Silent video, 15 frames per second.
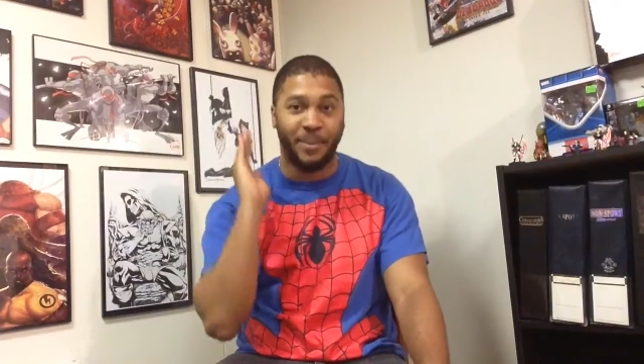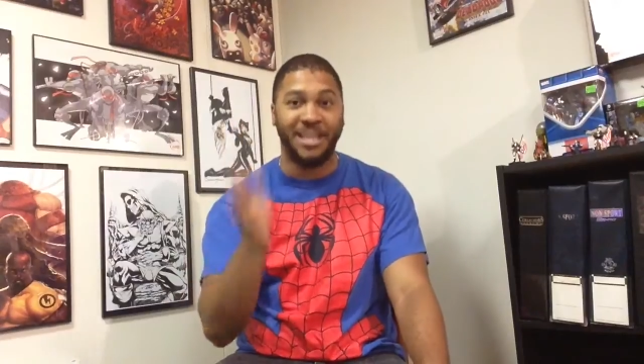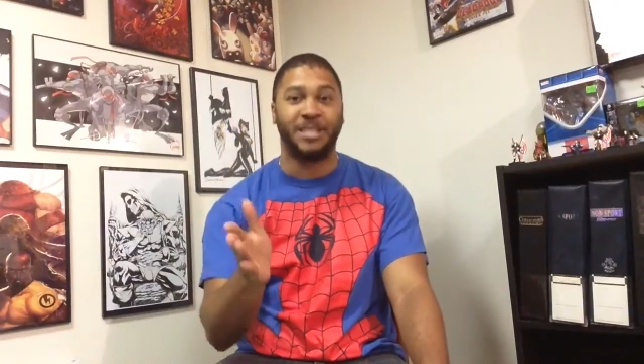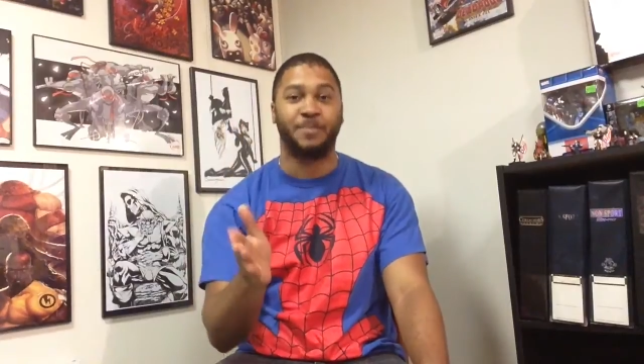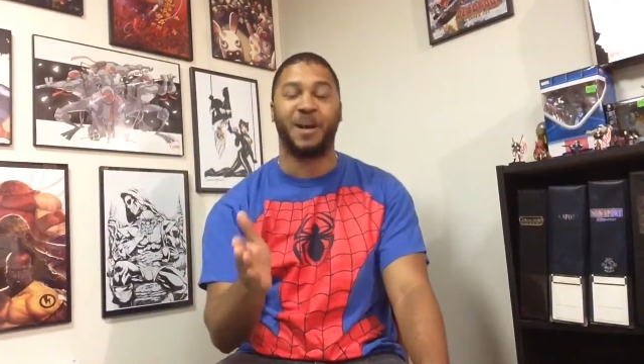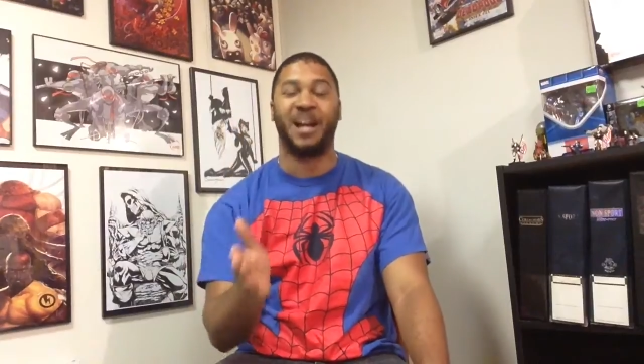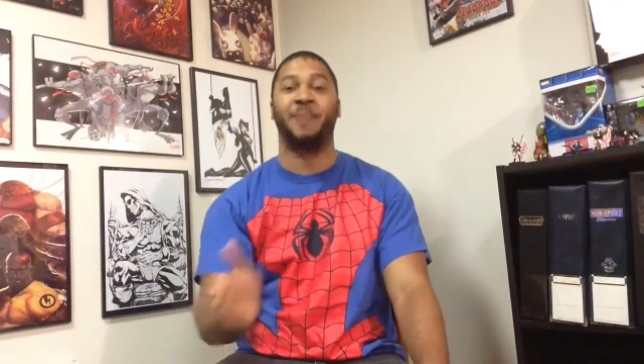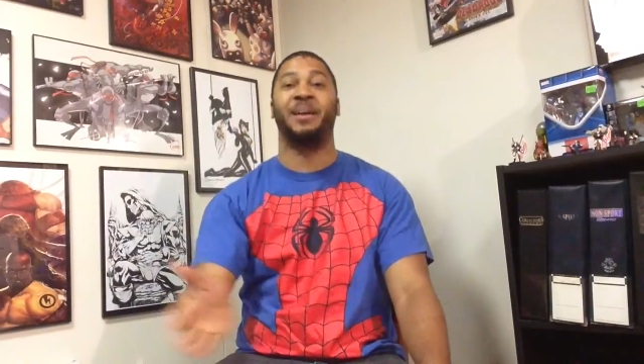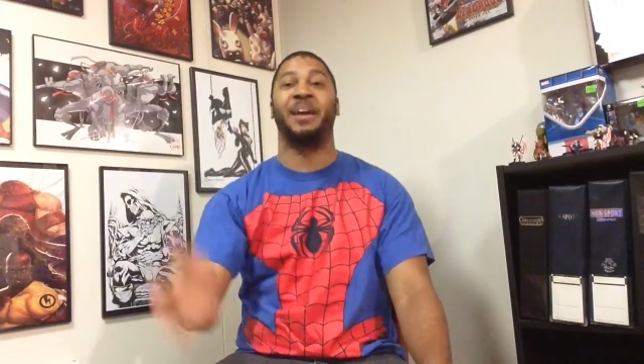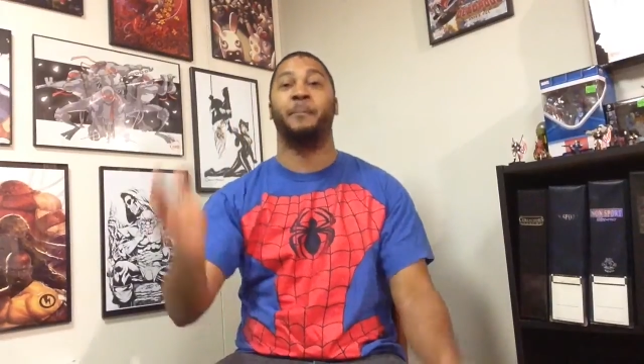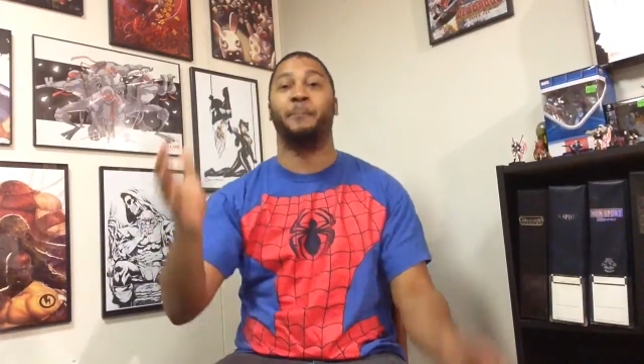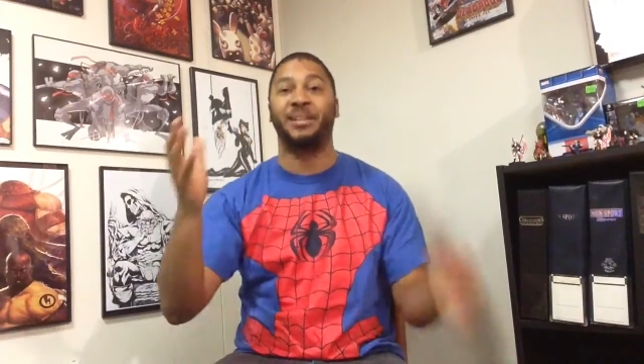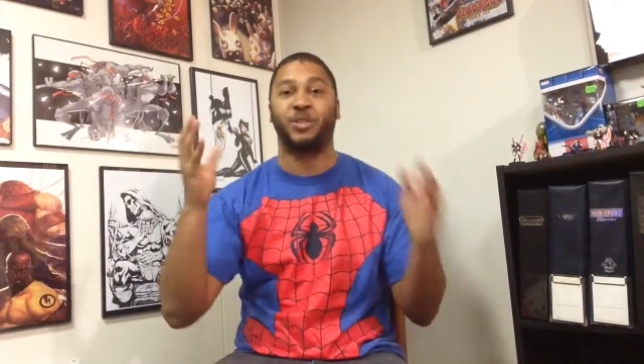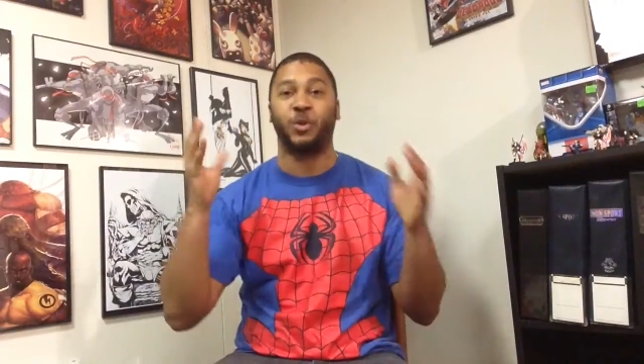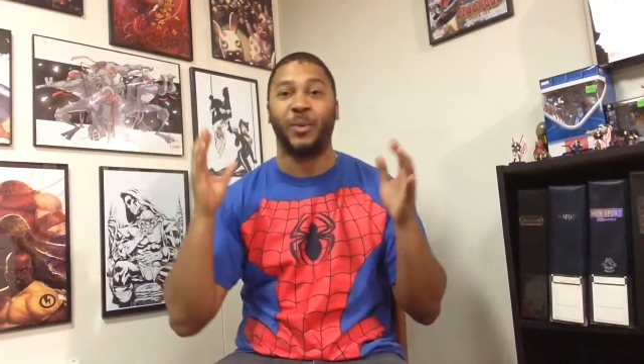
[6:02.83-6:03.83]
beat
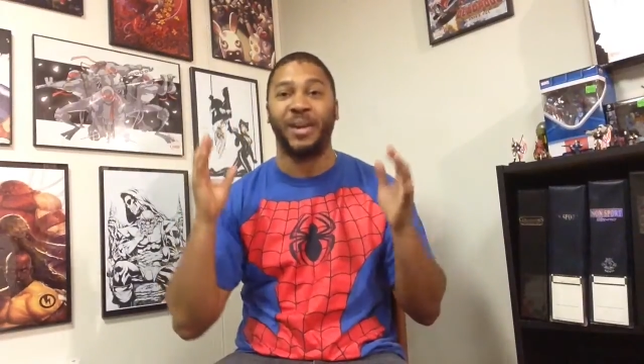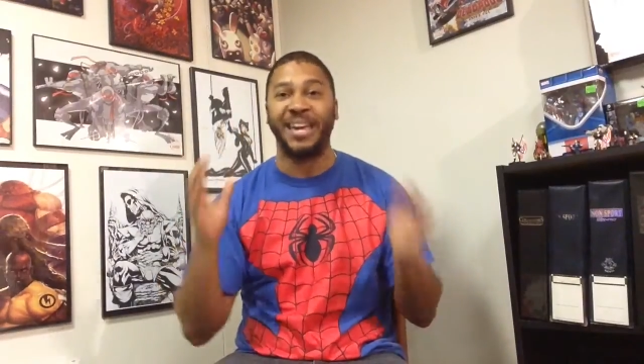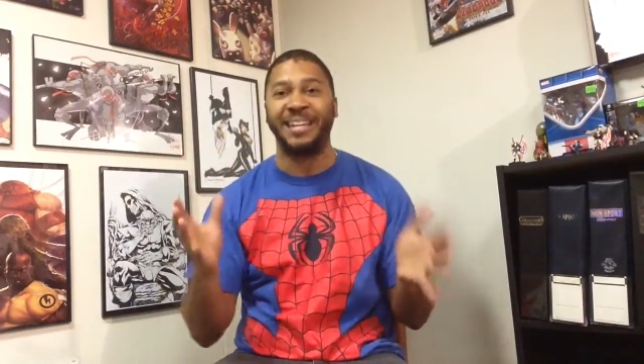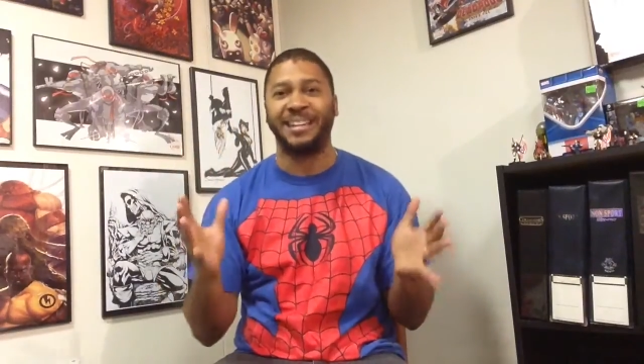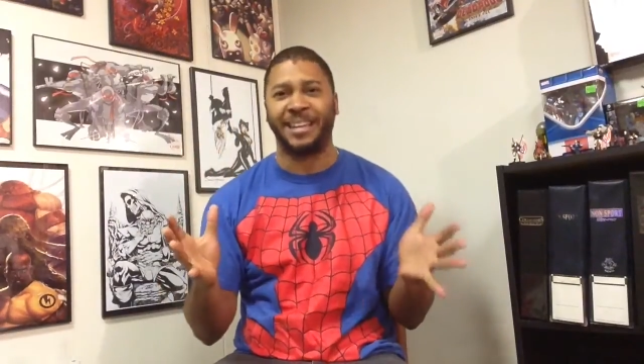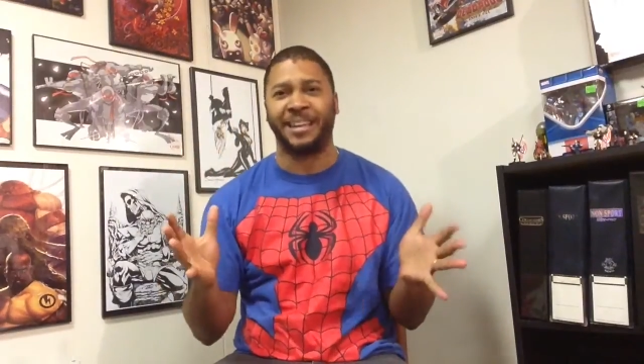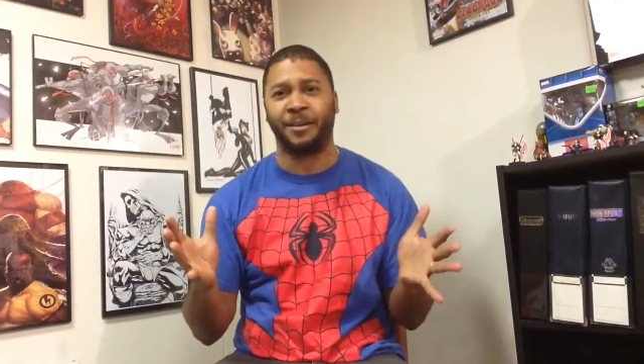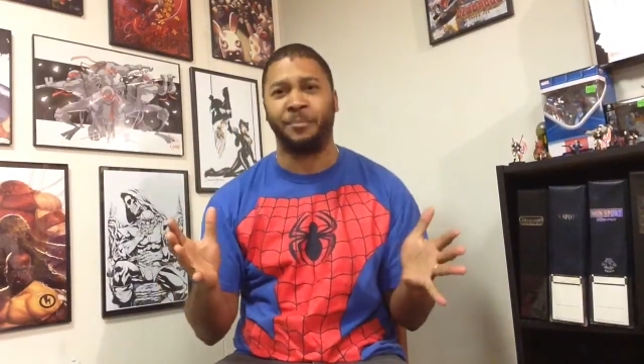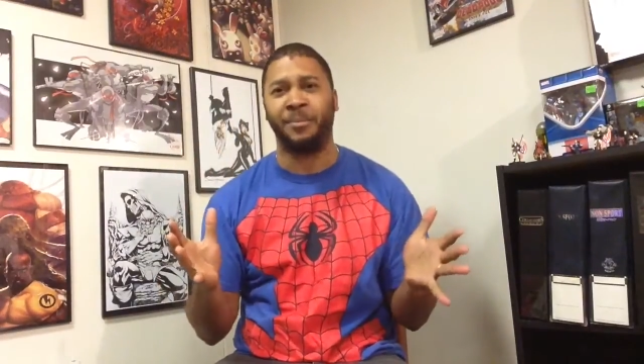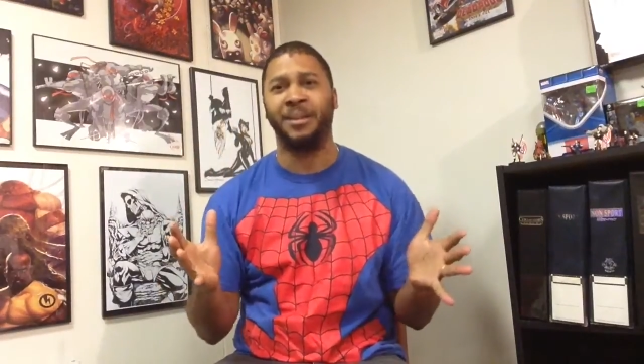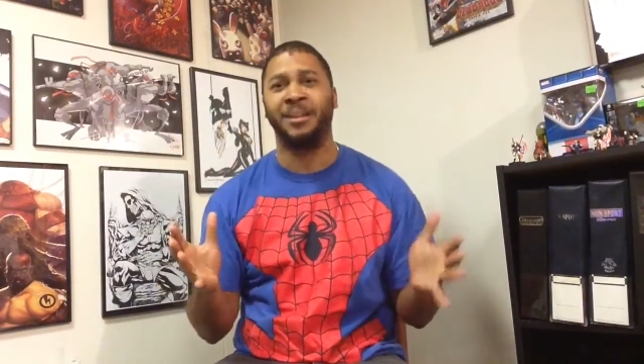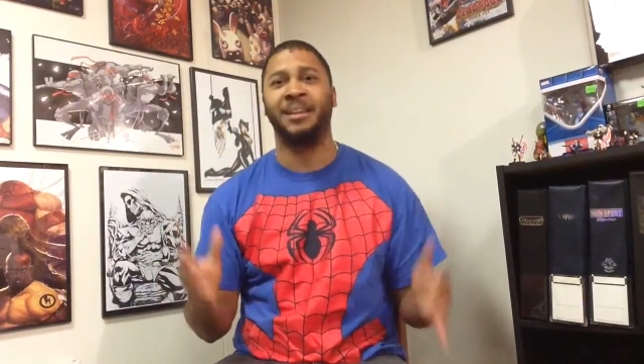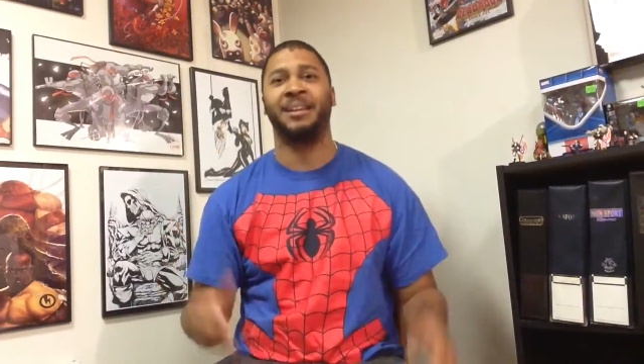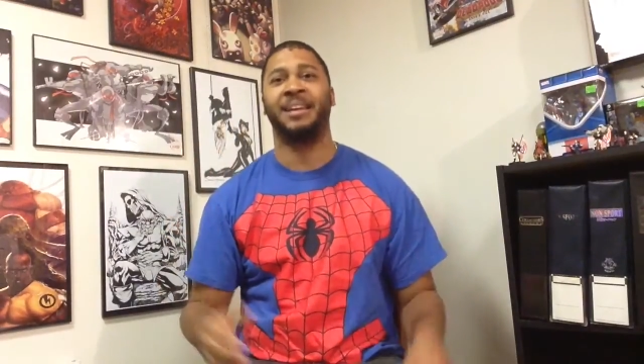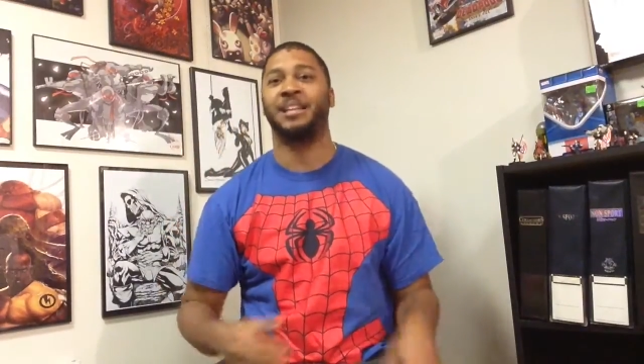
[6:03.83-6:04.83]
Spider-Man, but to eat him.
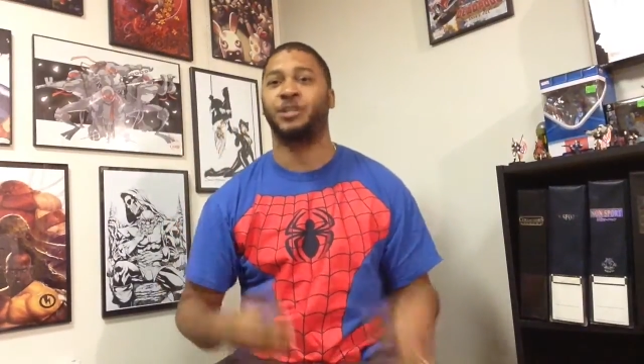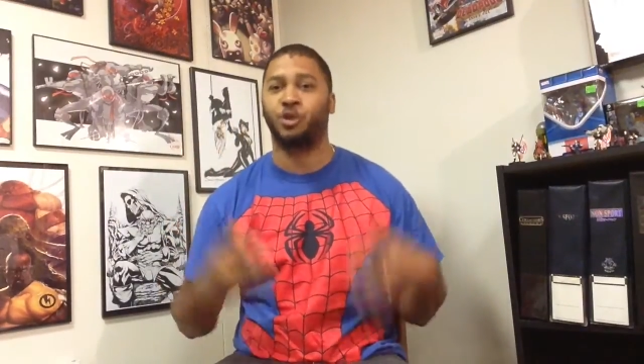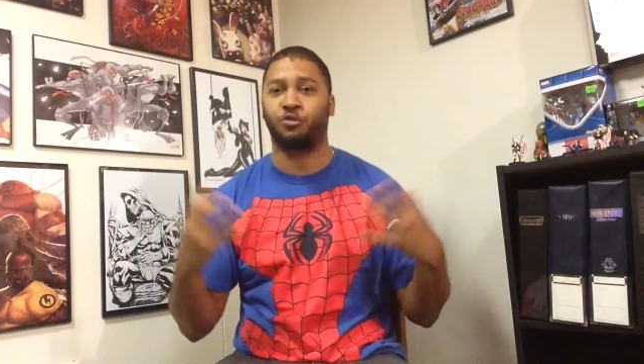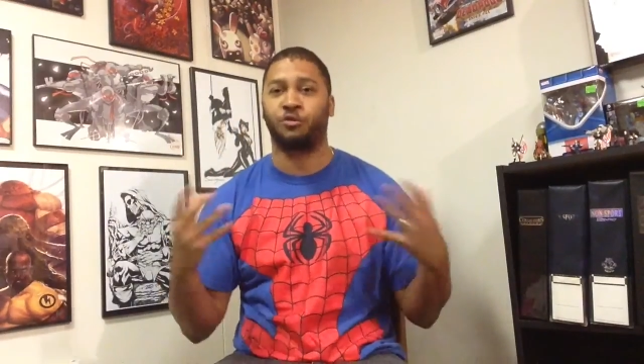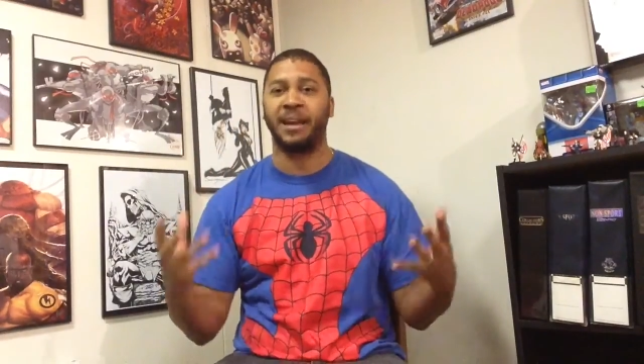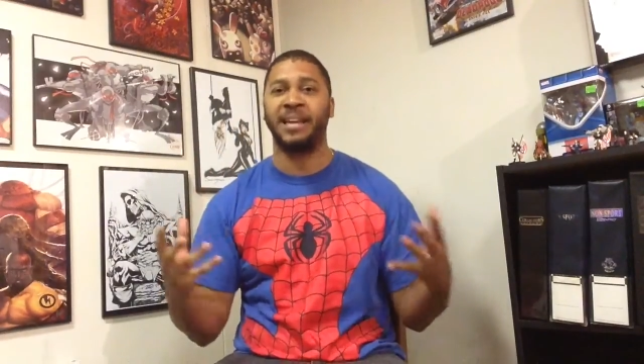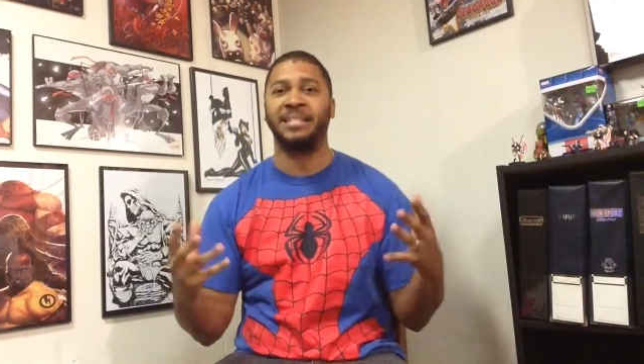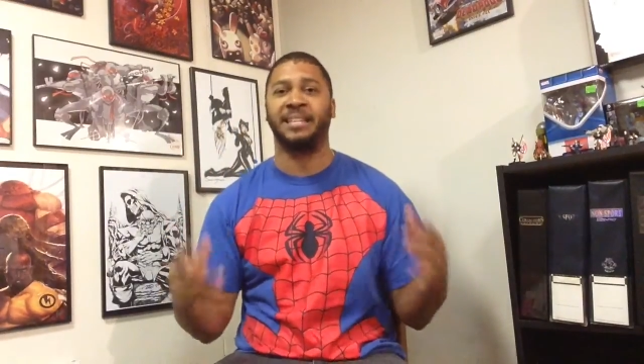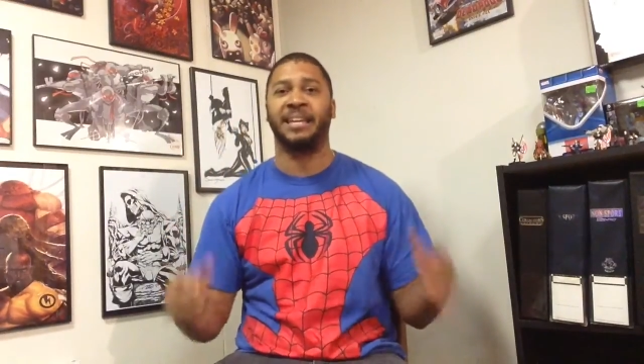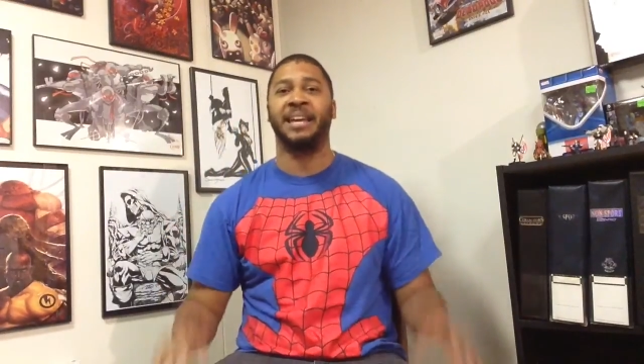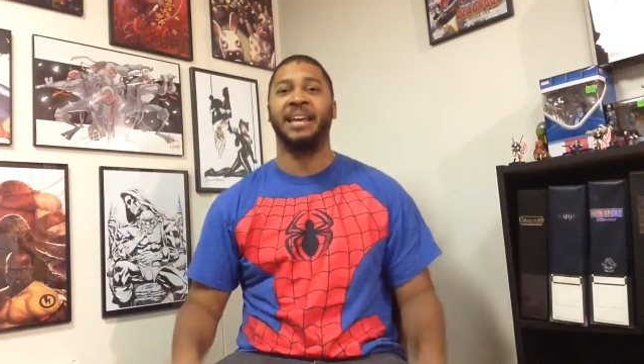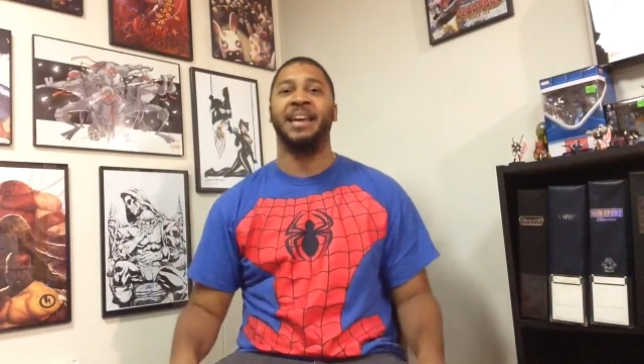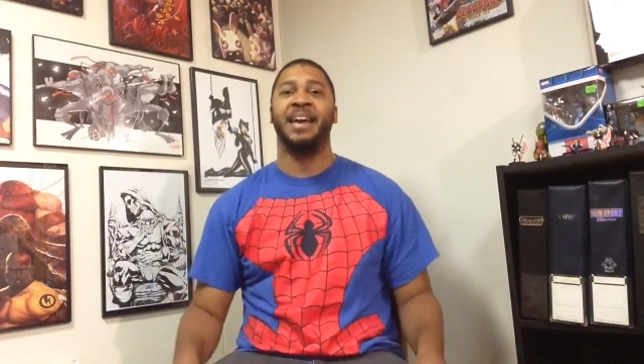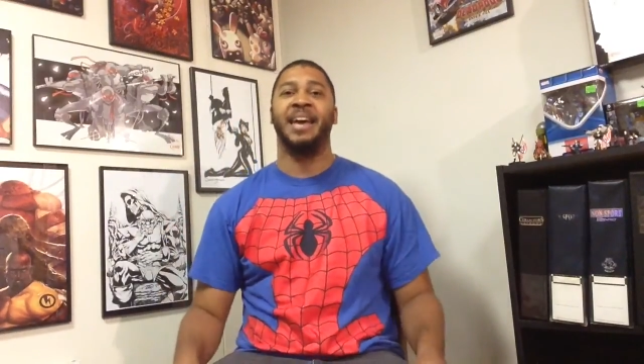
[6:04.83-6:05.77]
That's crazy.